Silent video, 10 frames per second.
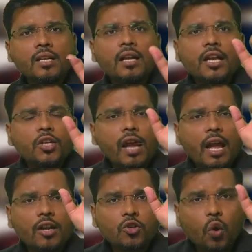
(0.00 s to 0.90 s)
Your
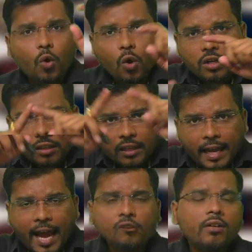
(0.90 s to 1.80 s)
total
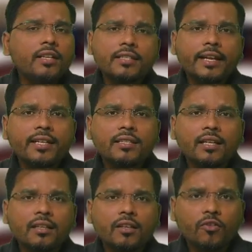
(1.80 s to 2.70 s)
annual lease rental
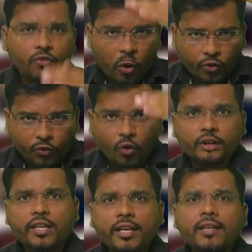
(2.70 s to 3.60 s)
for a 4
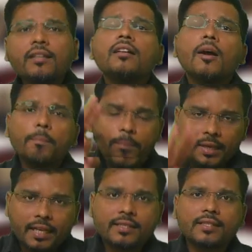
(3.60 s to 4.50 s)
year
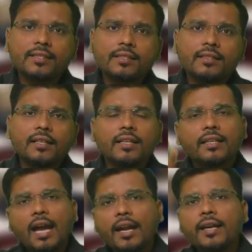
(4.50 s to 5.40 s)
plus
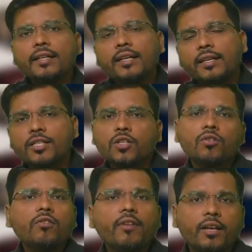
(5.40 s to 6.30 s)
guaranteed residual
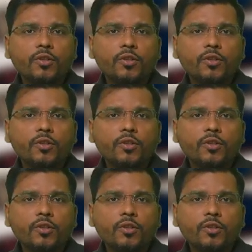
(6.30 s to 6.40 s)
value.